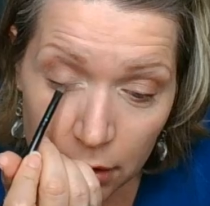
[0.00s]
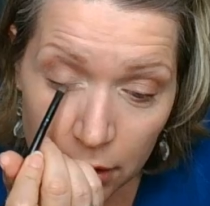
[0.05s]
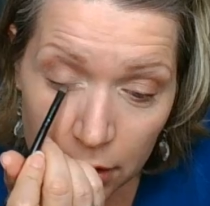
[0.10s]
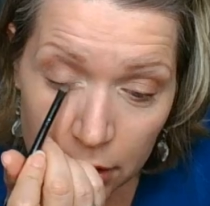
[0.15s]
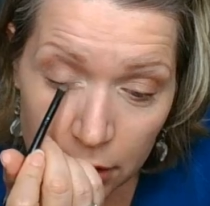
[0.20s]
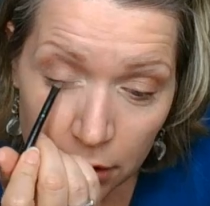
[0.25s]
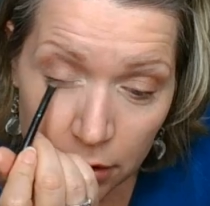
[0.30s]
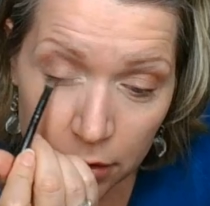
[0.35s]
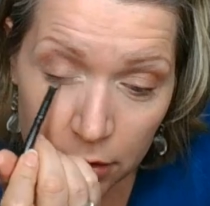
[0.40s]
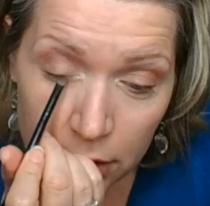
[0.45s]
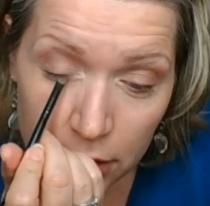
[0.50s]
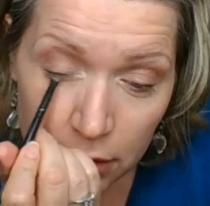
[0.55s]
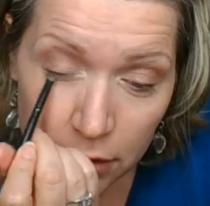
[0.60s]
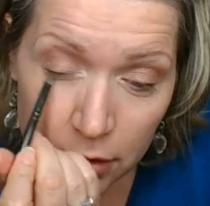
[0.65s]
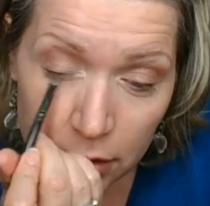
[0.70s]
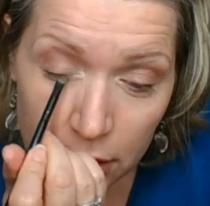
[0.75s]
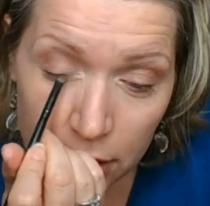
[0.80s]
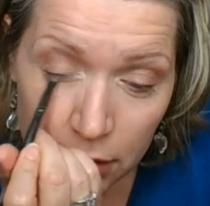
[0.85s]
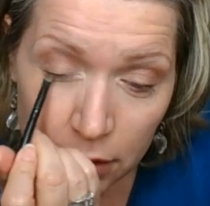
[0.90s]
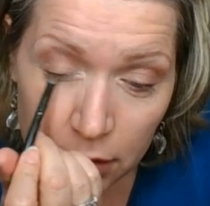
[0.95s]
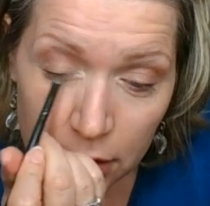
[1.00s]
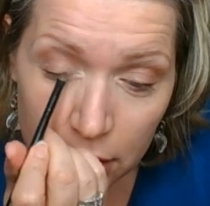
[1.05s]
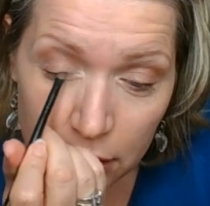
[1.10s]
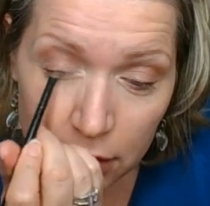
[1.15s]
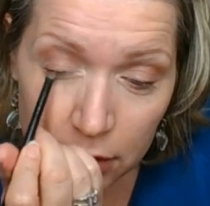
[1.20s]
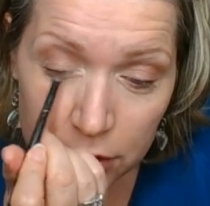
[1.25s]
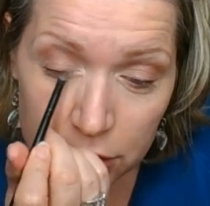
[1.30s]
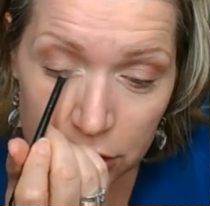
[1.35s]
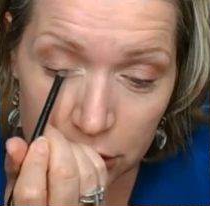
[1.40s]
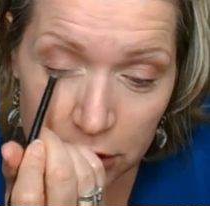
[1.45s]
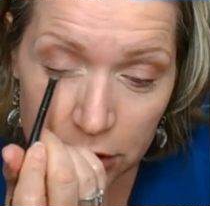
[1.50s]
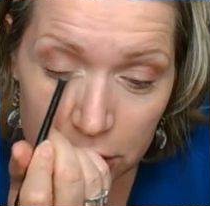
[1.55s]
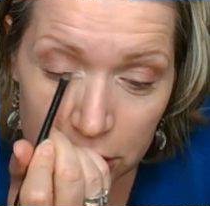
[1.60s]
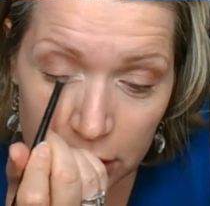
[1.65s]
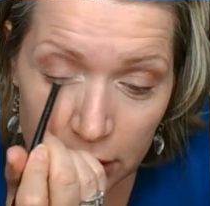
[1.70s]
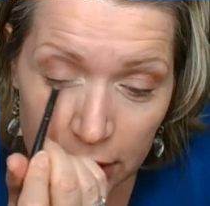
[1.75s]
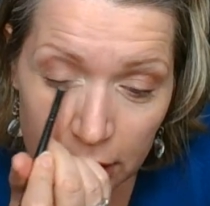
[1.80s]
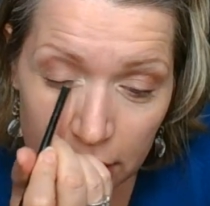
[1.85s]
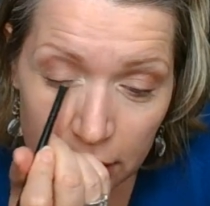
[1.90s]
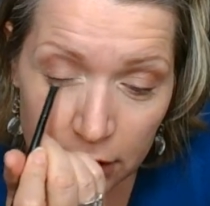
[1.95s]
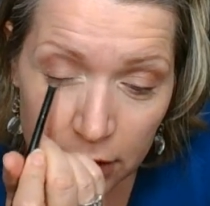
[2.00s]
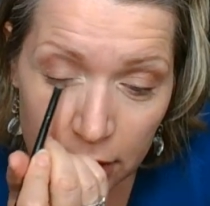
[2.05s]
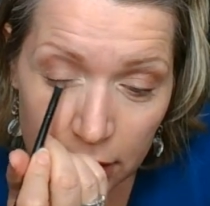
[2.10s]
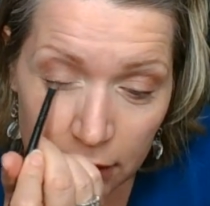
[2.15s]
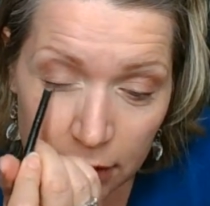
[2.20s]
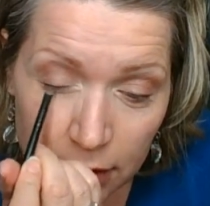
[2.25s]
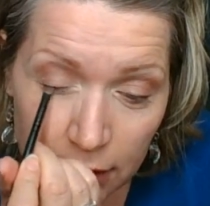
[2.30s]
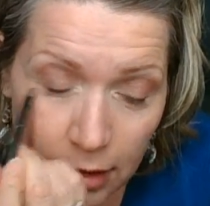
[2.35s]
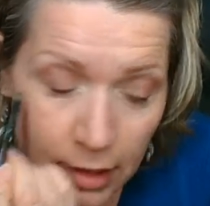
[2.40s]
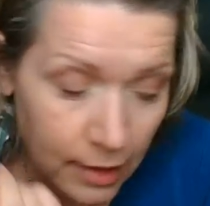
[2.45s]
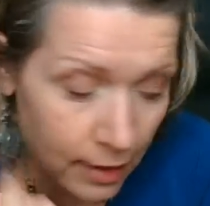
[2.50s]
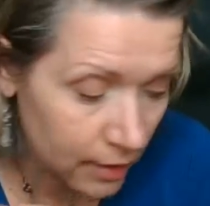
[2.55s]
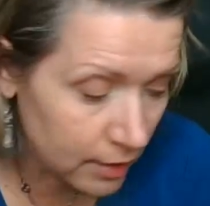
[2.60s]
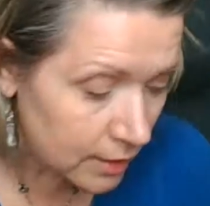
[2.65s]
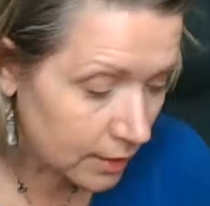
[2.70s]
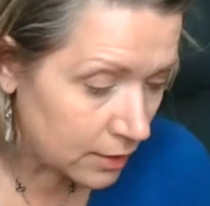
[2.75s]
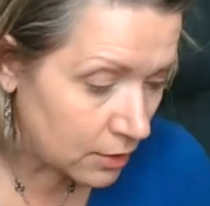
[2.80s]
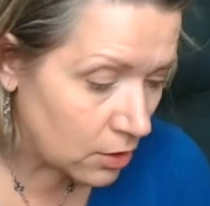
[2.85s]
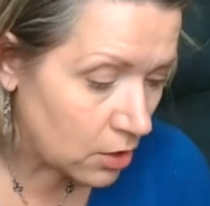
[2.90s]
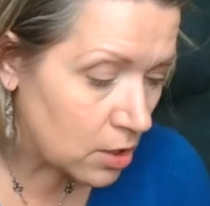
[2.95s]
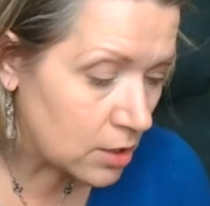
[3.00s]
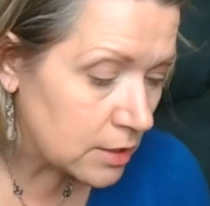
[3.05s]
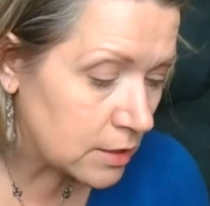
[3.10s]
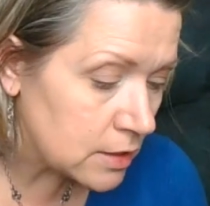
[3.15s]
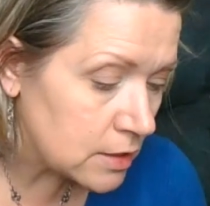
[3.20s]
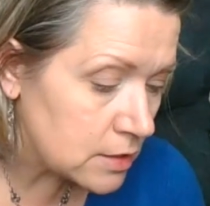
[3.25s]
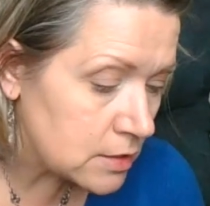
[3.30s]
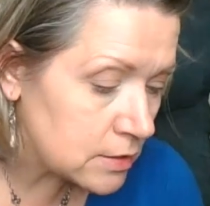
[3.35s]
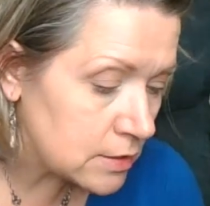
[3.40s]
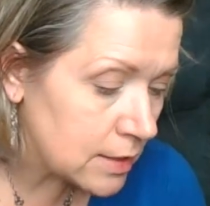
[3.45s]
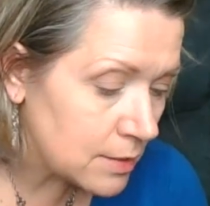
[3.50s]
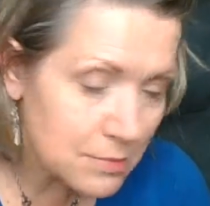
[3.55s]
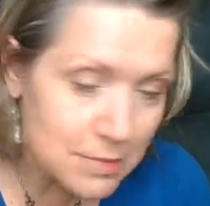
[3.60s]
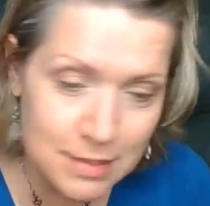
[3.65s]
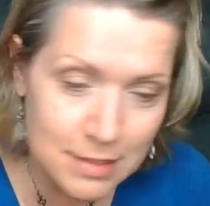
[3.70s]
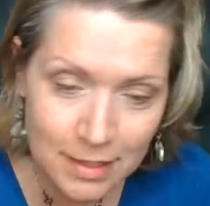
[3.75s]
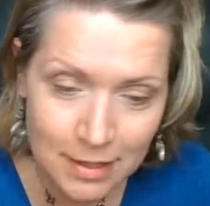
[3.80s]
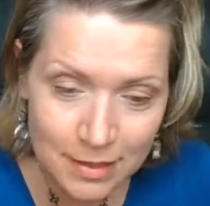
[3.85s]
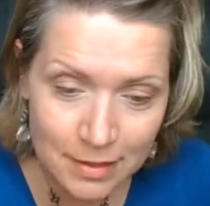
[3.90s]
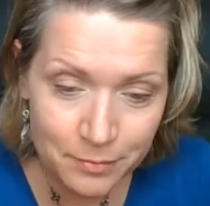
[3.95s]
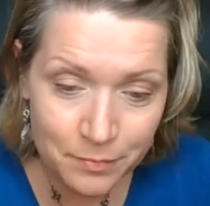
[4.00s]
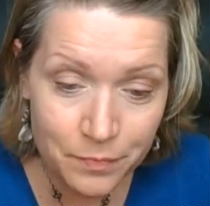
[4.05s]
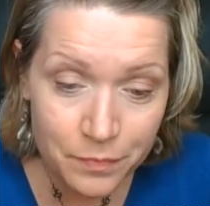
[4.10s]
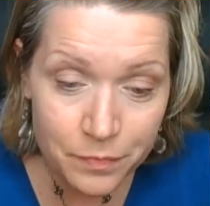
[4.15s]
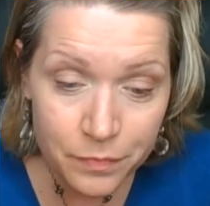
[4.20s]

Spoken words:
It's hard to chit chat and line all at the same time.